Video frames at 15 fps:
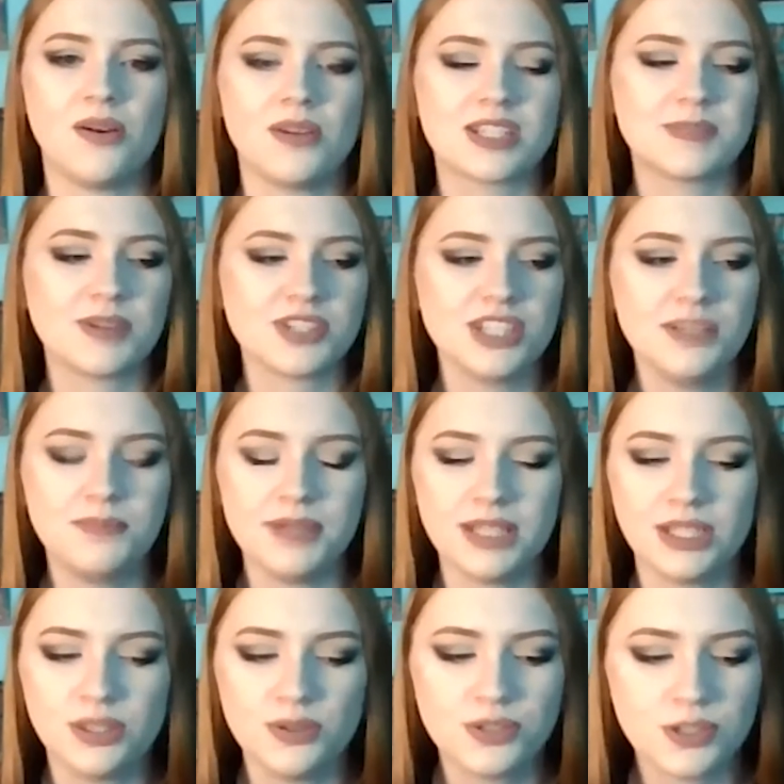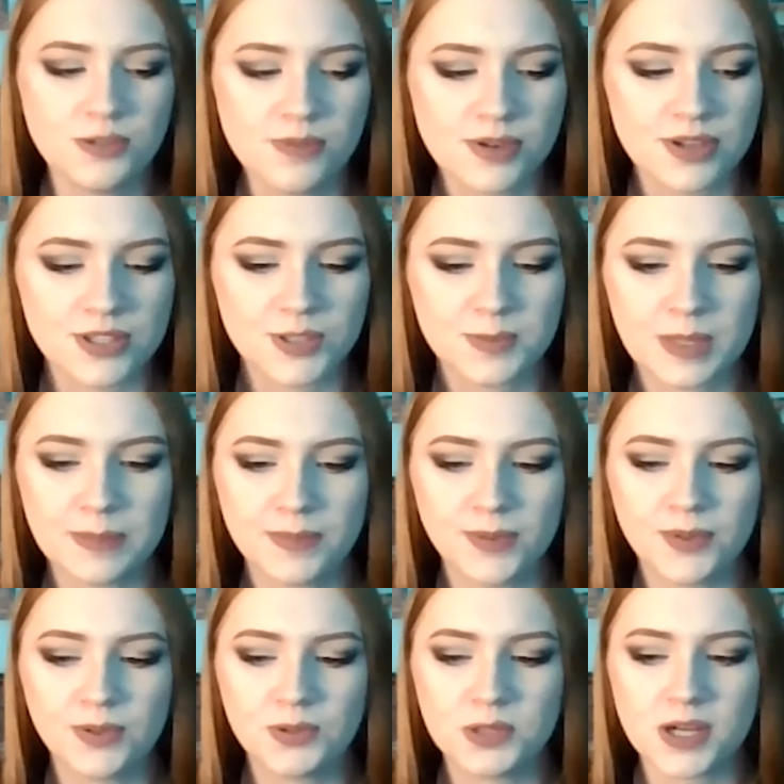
especially big YouTubers, people who